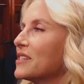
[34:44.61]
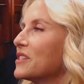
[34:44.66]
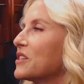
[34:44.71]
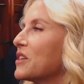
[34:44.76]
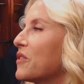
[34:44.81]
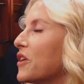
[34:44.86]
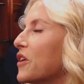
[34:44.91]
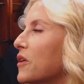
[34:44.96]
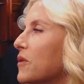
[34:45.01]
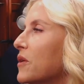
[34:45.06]

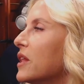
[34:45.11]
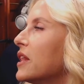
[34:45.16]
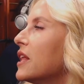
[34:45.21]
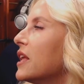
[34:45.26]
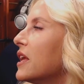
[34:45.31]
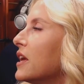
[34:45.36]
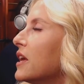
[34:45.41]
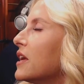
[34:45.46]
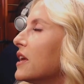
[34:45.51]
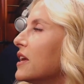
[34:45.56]
So
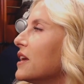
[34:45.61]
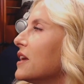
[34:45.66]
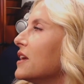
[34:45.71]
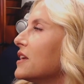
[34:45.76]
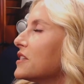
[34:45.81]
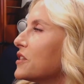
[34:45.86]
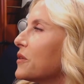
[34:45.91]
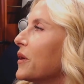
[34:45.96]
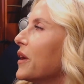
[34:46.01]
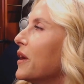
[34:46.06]

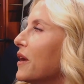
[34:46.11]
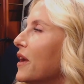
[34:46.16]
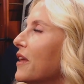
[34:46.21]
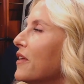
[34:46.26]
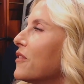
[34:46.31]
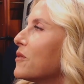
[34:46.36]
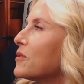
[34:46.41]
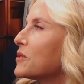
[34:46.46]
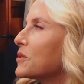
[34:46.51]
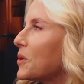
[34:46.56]

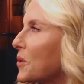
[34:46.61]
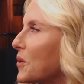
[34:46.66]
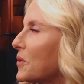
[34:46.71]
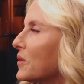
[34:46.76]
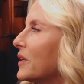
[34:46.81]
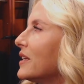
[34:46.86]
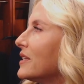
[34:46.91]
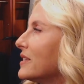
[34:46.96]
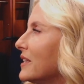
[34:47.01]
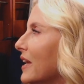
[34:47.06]
those
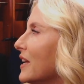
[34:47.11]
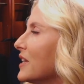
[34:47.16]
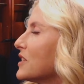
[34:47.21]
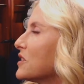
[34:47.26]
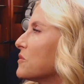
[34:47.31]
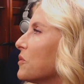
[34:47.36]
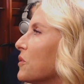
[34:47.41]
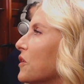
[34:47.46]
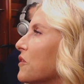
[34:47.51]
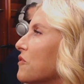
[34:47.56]
early
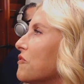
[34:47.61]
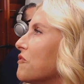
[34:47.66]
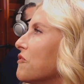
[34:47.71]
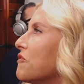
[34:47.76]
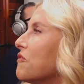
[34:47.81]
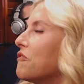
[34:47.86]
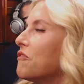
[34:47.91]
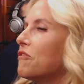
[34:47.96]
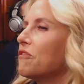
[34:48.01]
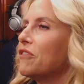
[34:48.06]
days were
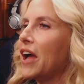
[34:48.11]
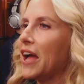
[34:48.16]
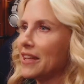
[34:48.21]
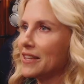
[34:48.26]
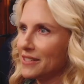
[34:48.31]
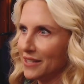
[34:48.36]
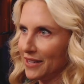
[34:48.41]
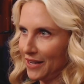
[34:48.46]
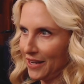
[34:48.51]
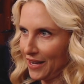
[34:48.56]

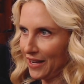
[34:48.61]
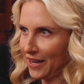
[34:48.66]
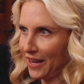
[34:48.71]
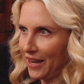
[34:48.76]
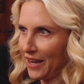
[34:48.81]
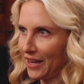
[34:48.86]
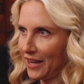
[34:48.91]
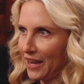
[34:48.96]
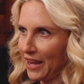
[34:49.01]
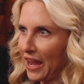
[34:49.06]

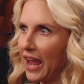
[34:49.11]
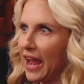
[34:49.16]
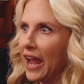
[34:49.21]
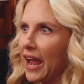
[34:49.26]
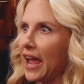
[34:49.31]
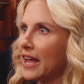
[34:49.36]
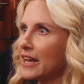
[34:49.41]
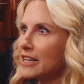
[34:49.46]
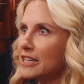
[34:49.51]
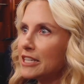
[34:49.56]
fascinating
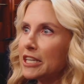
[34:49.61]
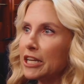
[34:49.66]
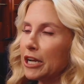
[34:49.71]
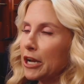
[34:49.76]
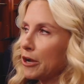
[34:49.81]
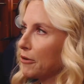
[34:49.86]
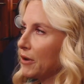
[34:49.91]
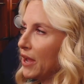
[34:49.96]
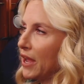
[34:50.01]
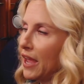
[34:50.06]
and,
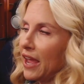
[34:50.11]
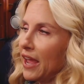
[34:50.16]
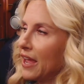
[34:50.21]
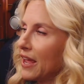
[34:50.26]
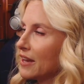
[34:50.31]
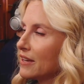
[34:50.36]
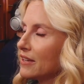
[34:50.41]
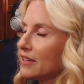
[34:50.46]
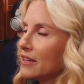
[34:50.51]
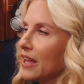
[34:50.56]

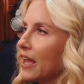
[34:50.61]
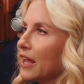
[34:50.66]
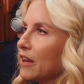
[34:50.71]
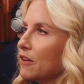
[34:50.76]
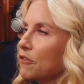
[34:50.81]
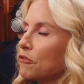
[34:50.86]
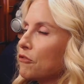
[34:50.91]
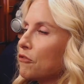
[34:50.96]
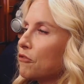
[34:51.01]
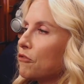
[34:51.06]

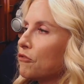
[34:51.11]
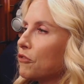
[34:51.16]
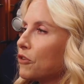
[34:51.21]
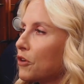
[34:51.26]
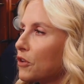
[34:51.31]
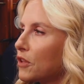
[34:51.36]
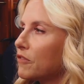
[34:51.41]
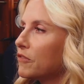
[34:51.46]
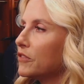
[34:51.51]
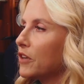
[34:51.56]
and
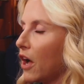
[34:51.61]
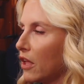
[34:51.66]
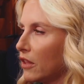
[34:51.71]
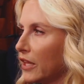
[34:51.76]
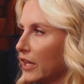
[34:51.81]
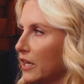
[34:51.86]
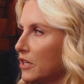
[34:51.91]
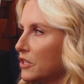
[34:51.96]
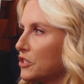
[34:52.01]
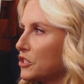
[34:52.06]
full of
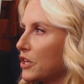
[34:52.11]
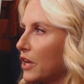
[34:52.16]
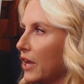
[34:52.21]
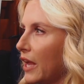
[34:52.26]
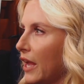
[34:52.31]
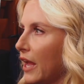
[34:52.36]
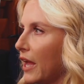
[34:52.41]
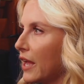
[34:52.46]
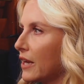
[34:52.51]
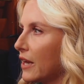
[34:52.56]
knowledge.
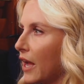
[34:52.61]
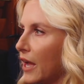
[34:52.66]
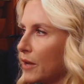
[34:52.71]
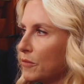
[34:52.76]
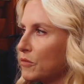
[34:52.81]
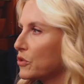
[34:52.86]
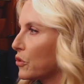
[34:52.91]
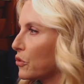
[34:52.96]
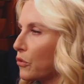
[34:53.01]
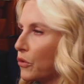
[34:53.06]
And
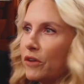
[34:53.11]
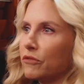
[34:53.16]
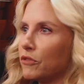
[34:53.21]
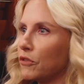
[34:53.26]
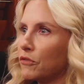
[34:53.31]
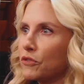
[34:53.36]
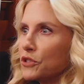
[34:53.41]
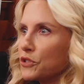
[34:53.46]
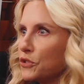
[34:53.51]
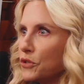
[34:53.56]
I'm so
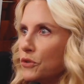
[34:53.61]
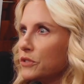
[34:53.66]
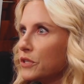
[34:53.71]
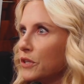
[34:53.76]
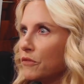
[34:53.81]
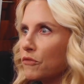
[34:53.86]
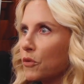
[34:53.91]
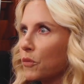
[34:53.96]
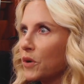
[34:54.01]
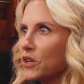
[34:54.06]
grateful for
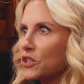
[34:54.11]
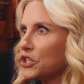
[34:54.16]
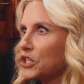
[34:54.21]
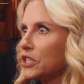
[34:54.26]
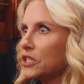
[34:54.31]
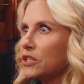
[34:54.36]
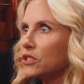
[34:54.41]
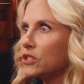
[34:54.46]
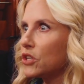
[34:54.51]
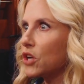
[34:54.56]
Susan for what
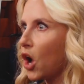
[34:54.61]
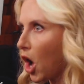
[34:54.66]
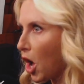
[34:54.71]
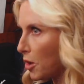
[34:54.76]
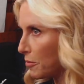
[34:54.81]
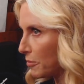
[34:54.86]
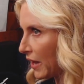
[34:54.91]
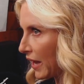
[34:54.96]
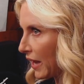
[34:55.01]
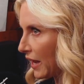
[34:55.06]
she
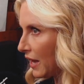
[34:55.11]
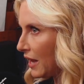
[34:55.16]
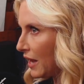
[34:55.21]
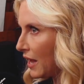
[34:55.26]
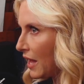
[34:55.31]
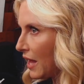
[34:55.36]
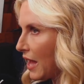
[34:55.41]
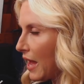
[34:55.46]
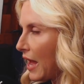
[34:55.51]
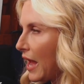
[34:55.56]
taught me.
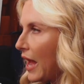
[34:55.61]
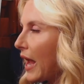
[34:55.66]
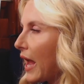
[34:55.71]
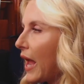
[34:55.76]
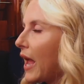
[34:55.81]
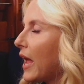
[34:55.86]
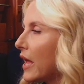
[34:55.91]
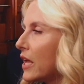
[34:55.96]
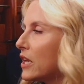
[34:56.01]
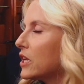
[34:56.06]

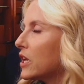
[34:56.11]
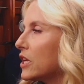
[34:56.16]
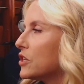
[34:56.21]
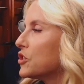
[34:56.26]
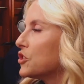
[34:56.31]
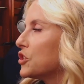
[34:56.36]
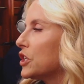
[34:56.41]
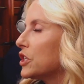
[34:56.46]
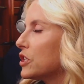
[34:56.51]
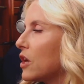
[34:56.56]

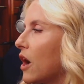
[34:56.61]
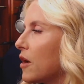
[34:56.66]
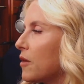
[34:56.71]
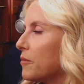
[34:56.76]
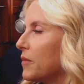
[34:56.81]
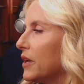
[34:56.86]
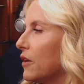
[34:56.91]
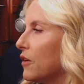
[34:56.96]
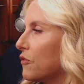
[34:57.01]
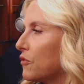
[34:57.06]
And she
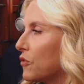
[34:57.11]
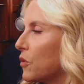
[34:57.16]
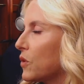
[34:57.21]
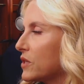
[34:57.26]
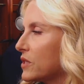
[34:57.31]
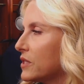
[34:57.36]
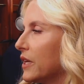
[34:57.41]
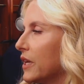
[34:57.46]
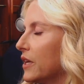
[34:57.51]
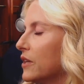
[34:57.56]
taught me, of
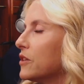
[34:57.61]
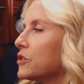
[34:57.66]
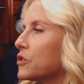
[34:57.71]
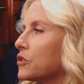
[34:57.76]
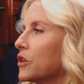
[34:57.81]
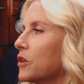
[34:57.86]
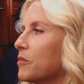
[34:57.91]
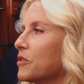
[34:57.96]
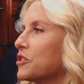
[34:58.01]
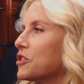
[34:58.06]
course, the
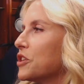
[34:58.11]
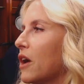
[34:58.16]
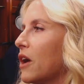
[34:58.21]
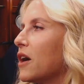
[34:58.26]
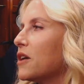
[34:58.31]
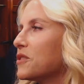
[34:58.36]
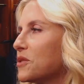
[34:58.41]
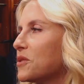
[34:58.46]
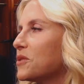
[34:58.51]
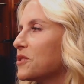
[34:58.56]
industry, but she
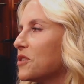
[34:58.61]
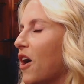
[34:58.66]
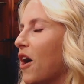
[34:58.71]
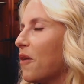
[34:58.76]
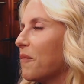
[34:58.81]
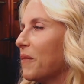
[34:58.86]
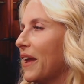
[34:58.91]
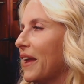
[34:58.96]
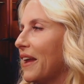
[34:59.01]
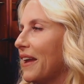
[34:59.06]
also
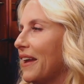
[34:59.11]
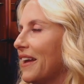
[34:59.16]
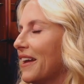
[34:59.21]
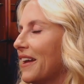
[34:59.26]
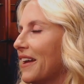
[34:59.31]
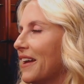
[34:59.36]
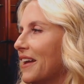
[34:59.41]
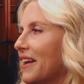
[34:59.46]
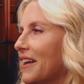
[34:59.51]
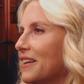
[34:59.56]
taught me
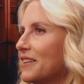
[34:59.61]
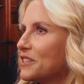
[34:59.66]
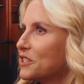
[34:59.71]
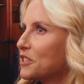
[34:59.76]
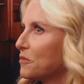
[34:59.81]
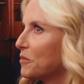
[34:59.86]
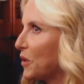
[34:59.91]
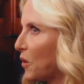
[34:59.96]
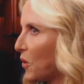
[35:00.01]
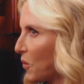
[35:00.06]

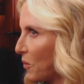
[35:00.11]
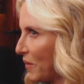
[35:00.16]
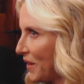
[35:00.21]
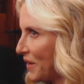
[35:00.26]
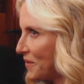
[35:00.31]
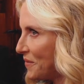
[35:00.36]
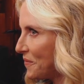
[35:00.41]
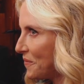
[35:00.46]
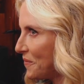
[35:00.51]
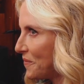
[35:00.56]
to be
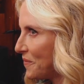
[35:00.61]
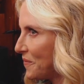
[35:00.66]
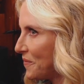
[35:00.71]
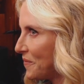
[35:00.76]
open.